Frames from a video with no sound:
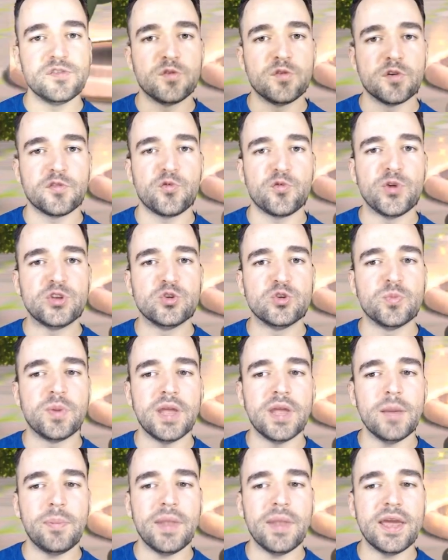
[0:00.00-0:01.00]

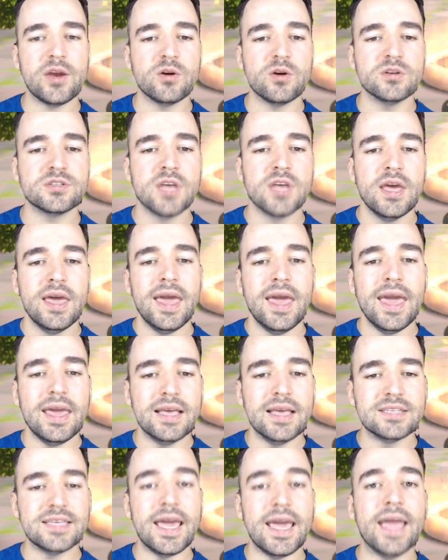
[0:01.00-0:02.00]
free-to-play players,
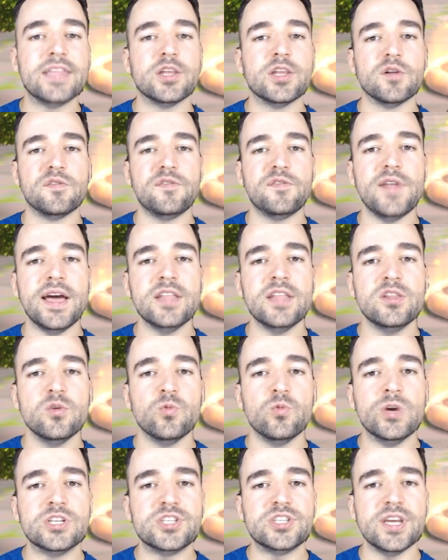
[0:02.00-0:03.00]
is Aethelflaed,
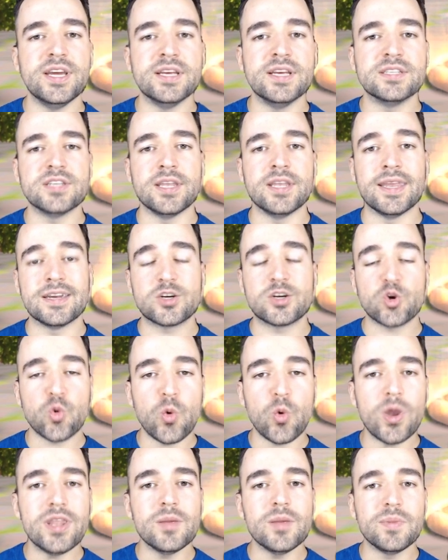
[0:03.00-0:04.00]
which is an
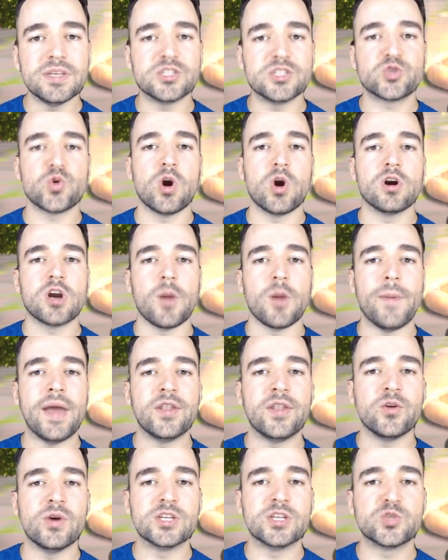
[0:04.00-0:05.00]
incredibly strong
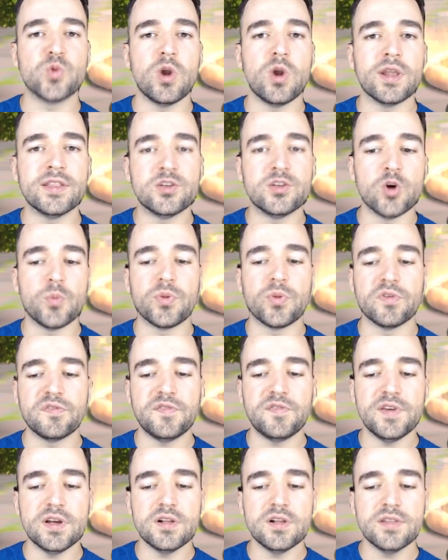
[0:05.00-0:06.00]
commander as well in the open
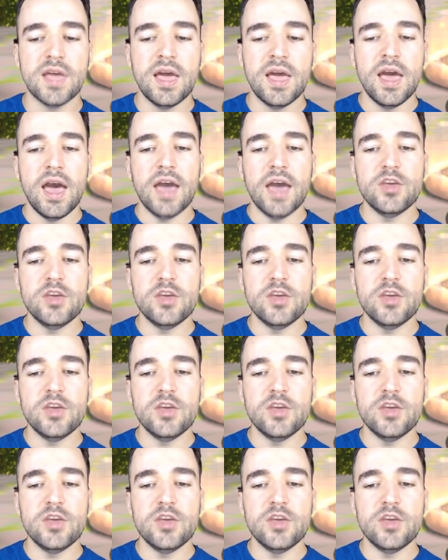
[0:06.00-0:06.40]
field. You